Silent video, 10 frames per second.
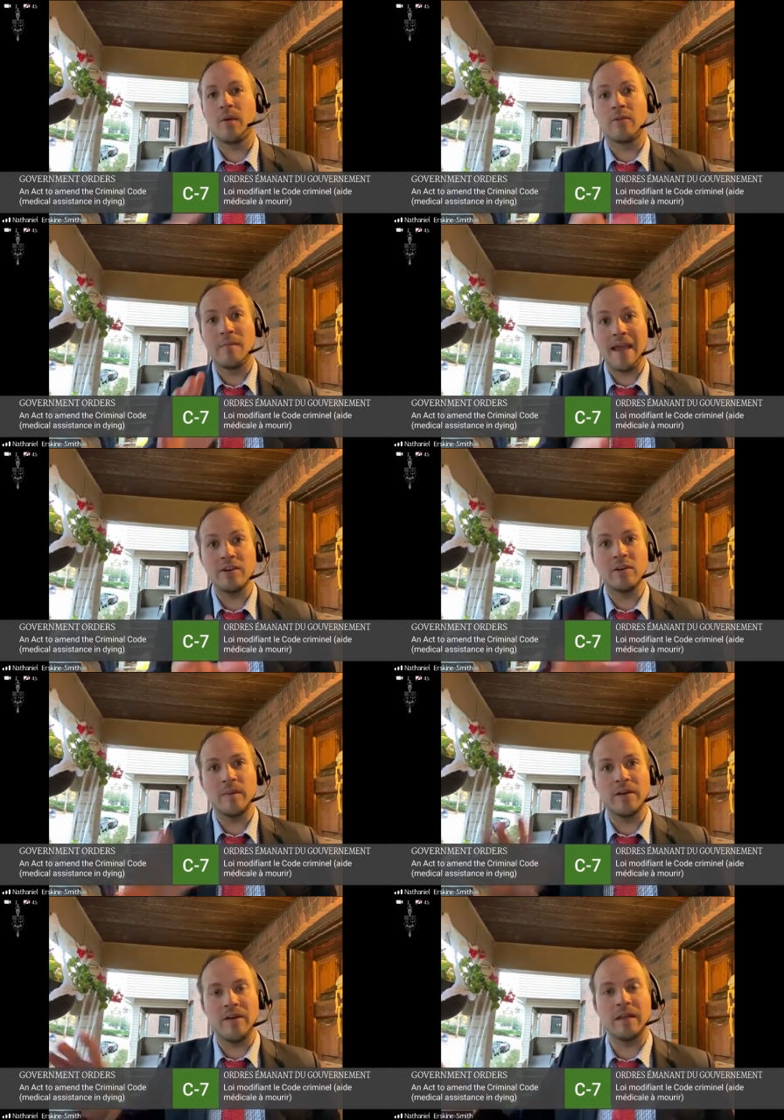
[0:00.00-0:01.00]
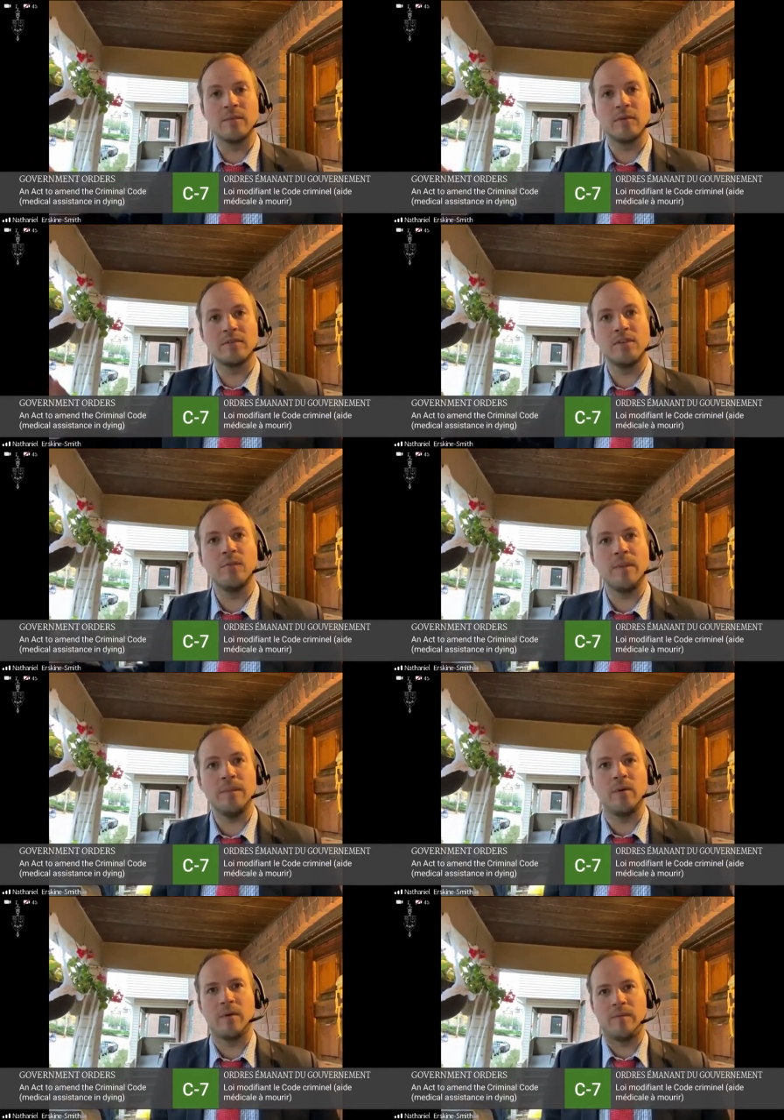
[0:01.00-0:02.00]
whether MAID should be available to
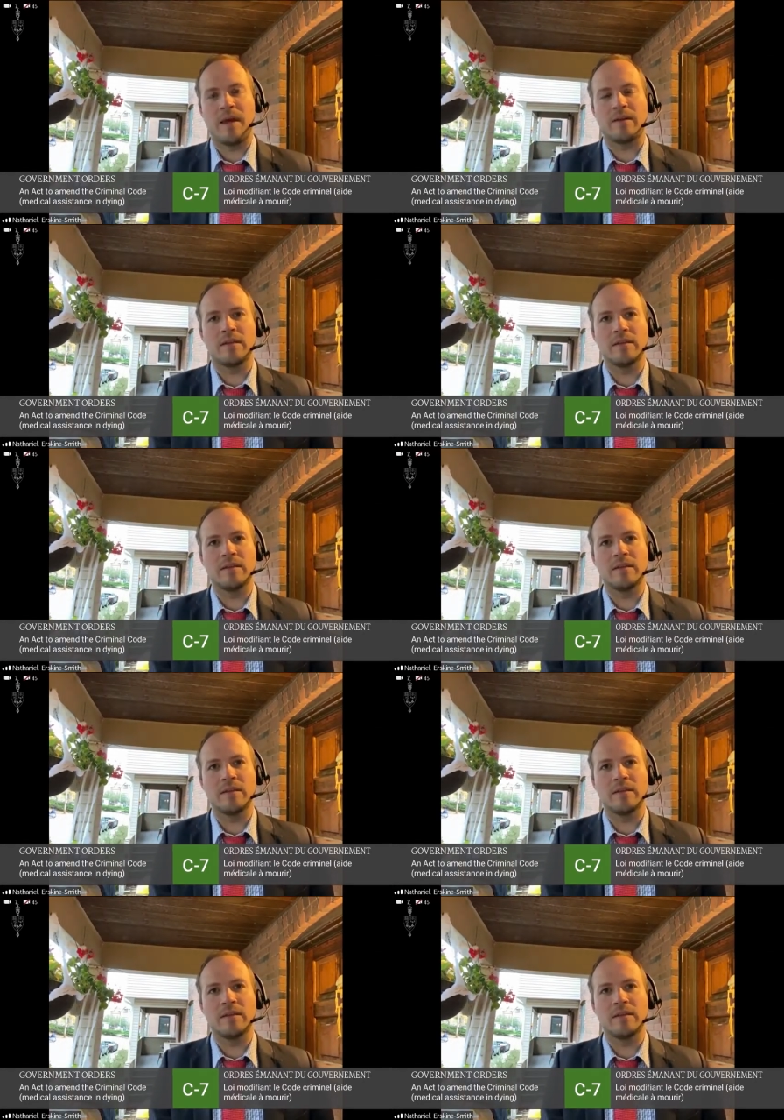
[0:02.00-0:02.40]
people with mental